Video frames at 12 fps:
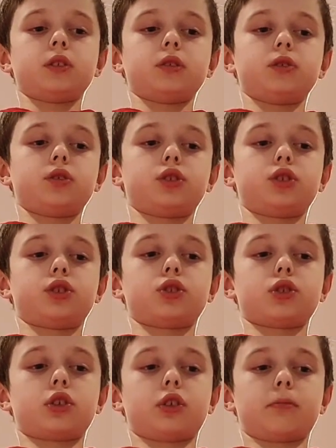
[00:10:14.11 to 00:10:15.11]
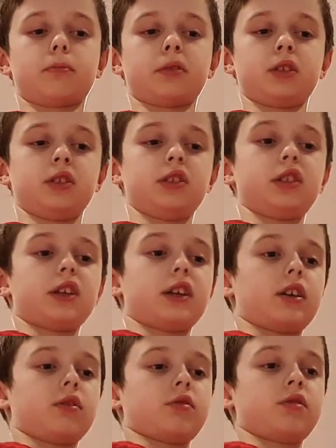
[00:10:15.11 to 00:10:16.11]
Just shut up and get
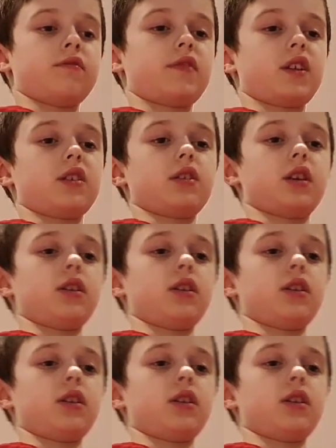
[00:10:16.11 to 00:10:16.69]
out of here,